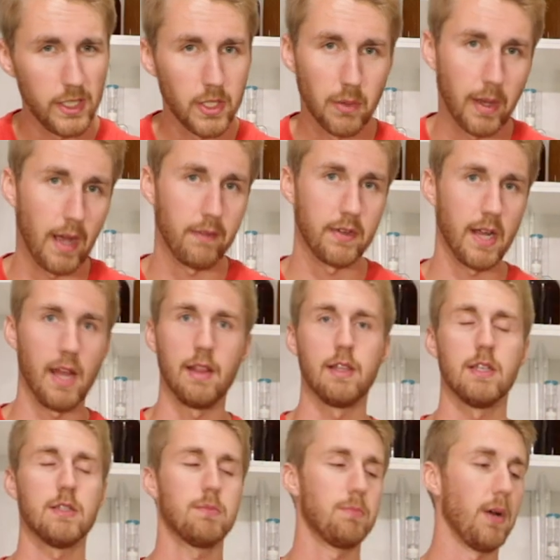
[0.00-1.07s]
You don't have to add
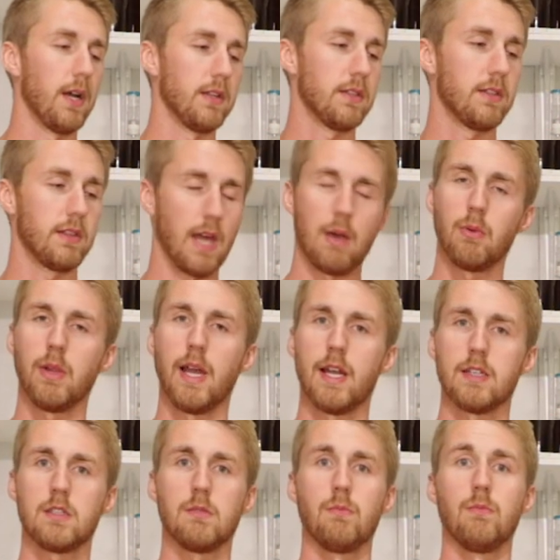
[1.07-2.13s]
this, but that will
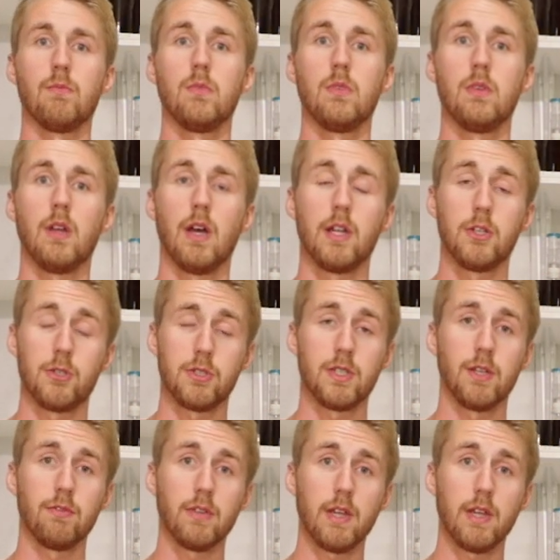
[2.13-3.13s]
add some uh, interesting